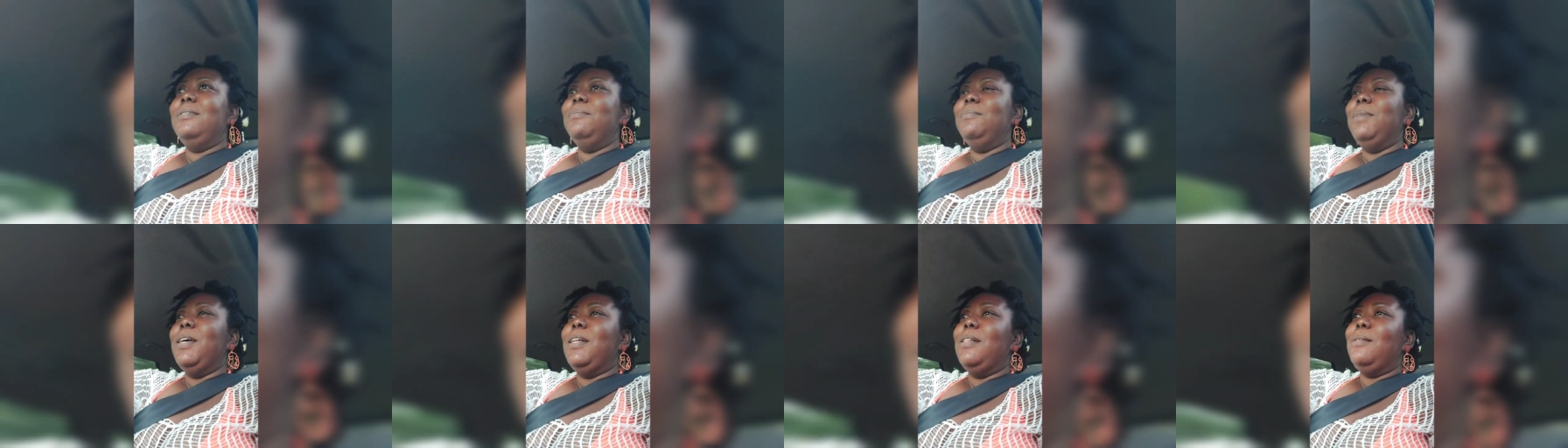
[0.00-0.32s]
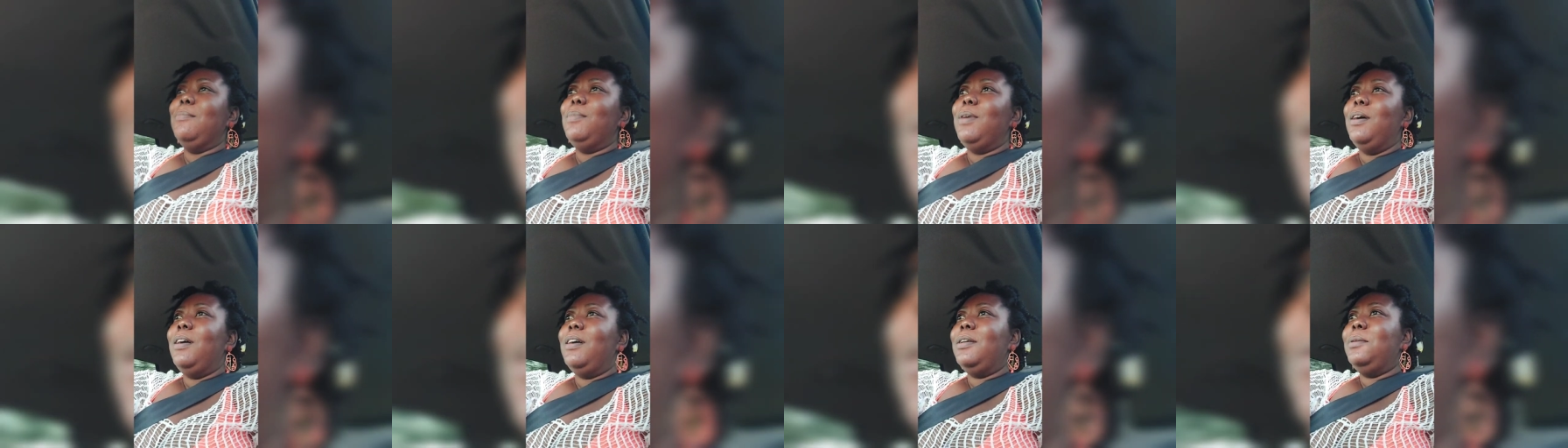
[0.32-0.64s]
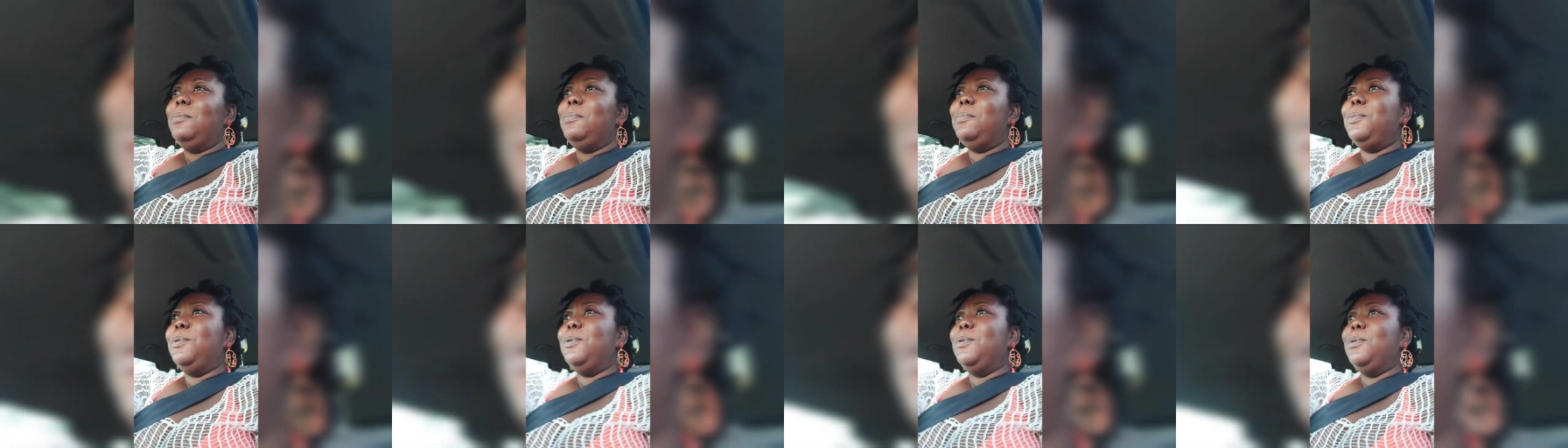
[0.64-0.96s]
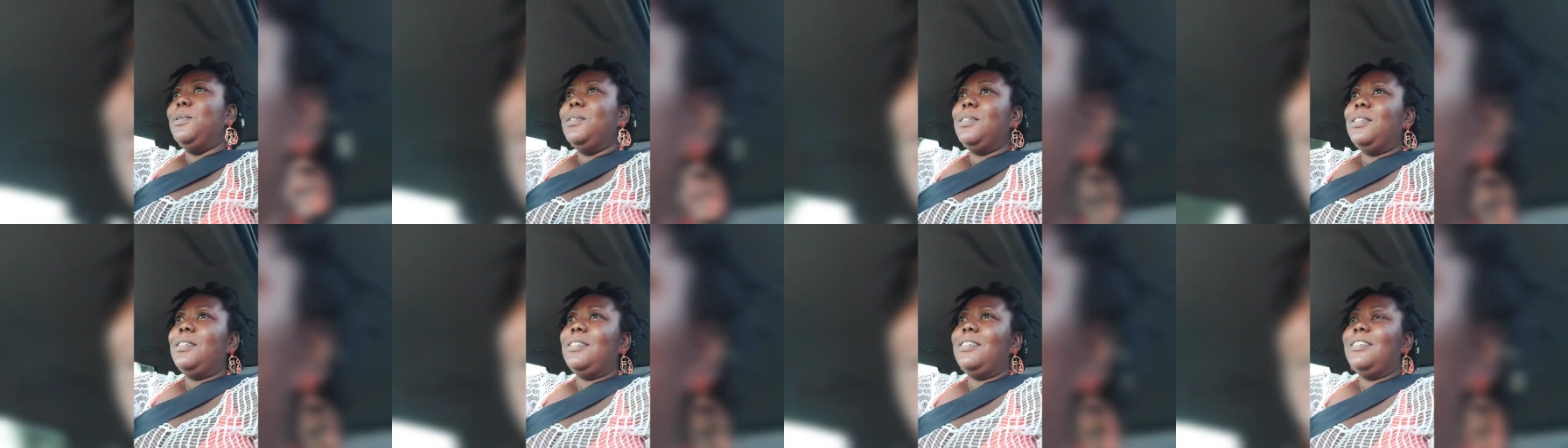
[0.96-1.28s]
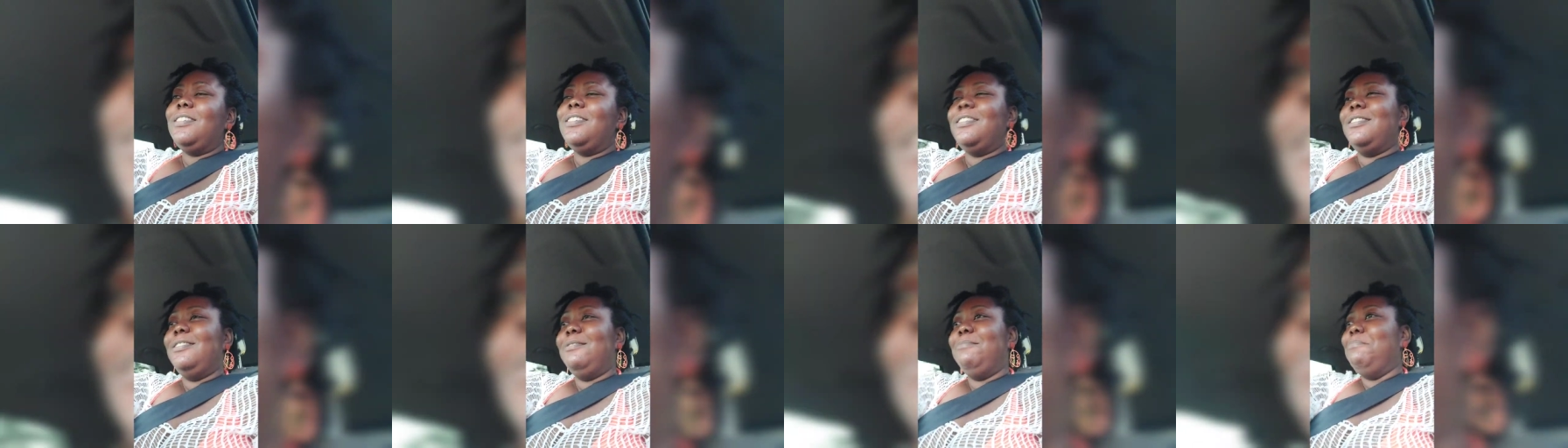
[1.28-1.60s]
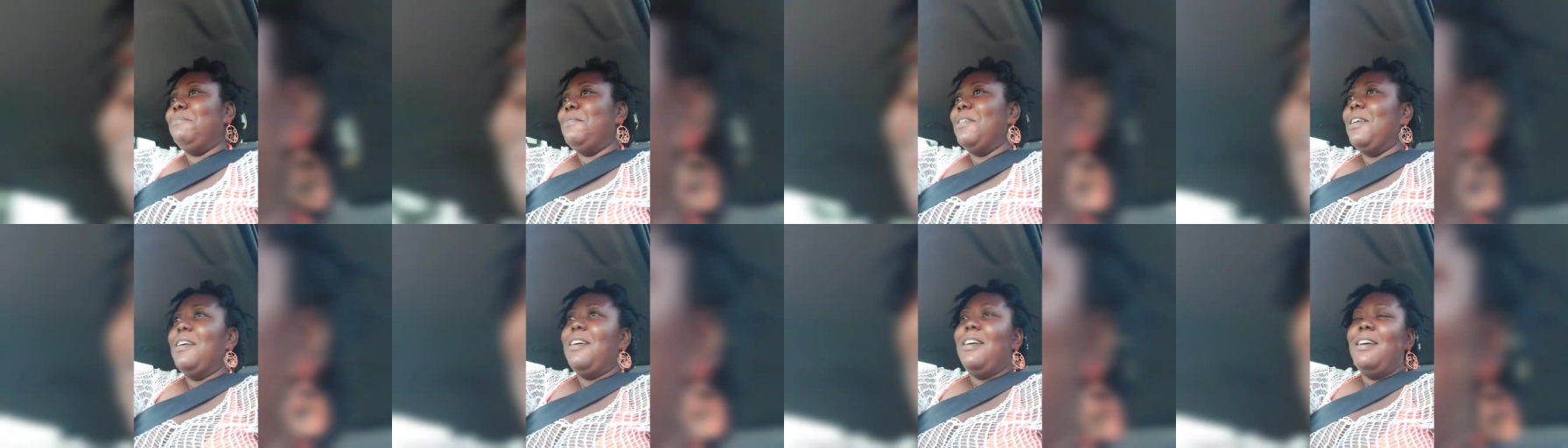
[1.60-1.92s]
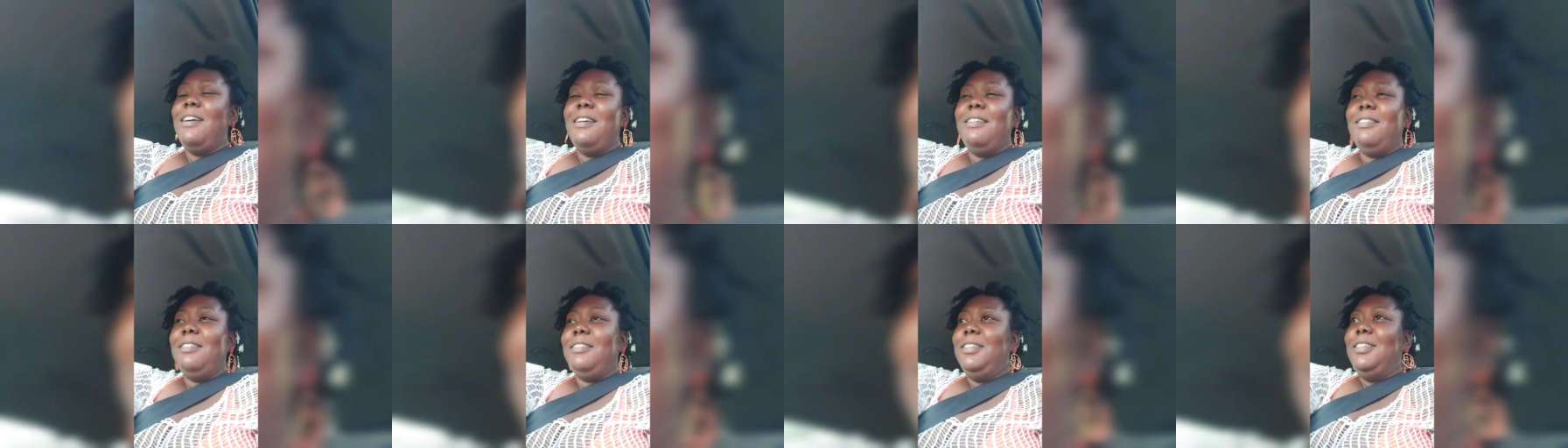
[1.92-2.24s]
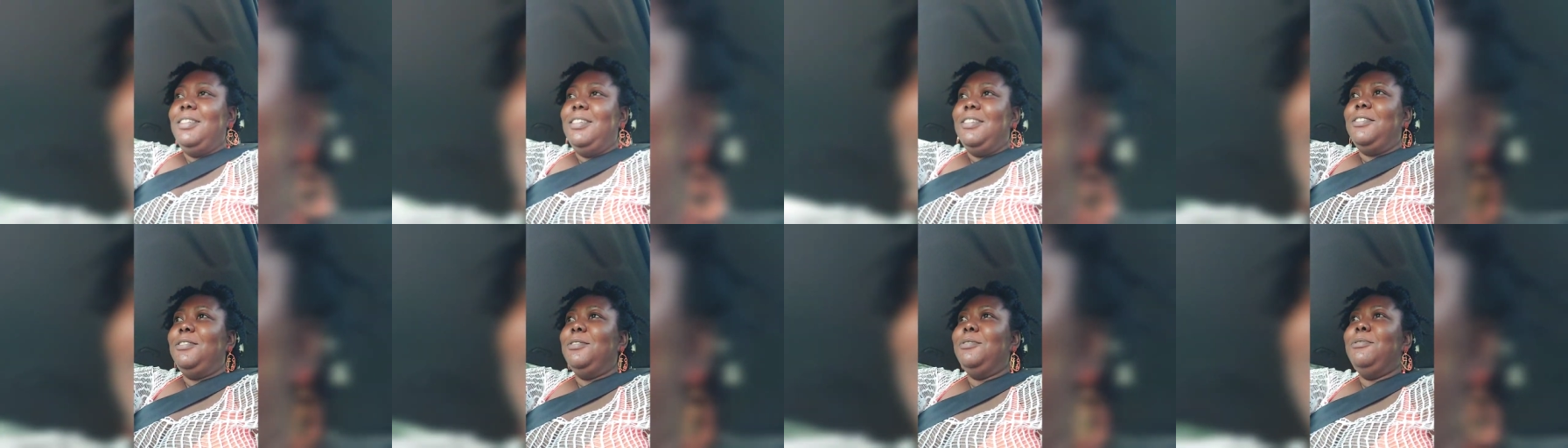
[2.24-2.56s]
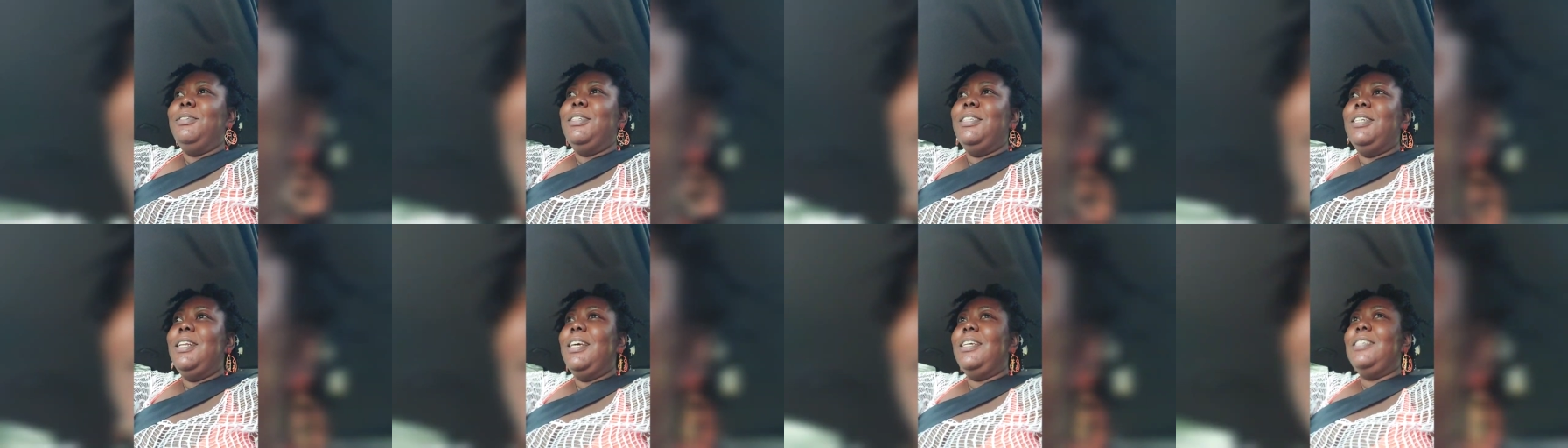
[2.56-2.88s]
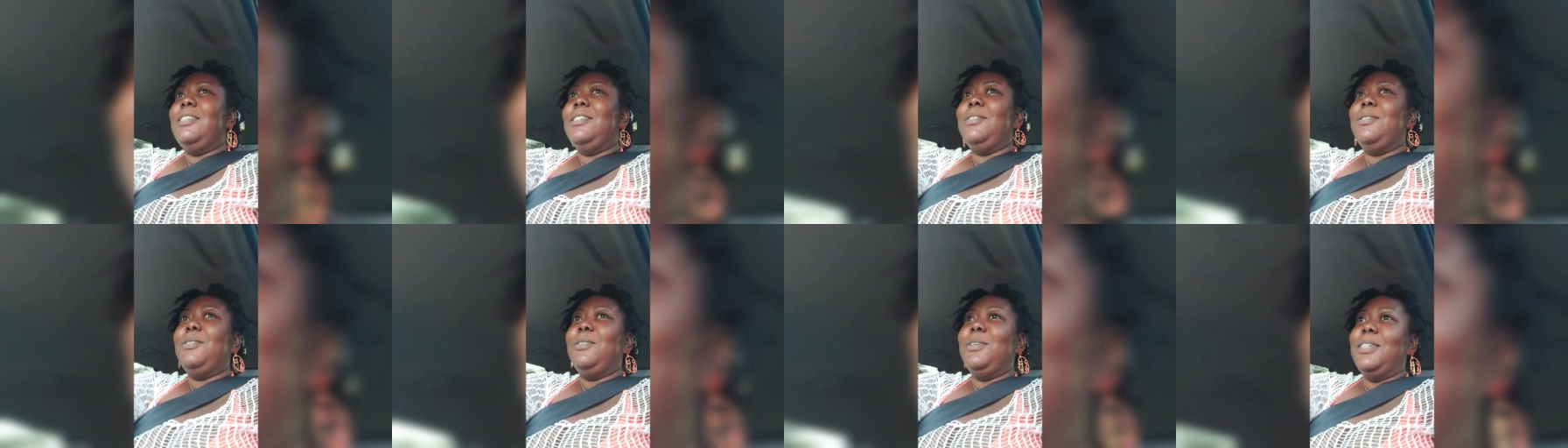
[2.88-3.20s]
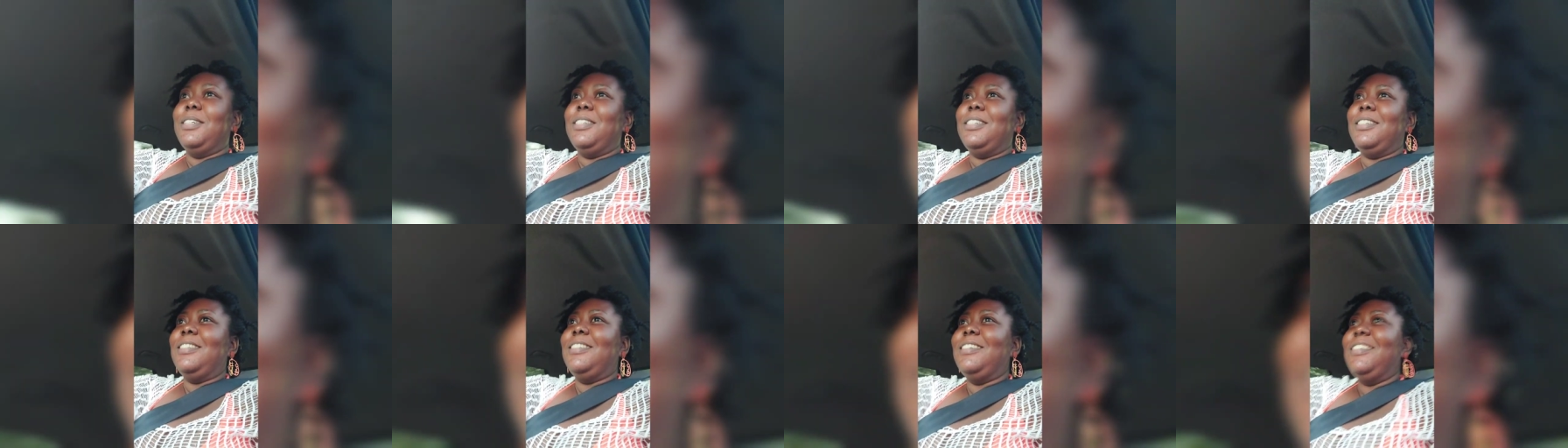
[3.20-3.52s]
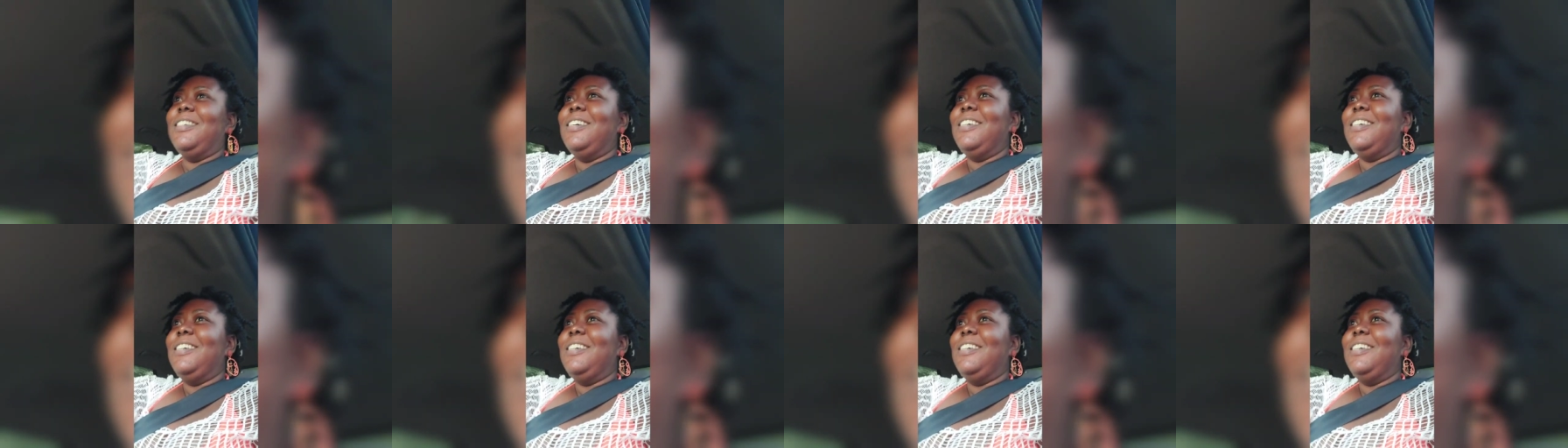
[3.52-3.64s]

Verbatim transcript: him help me on the boat, you know, real escort.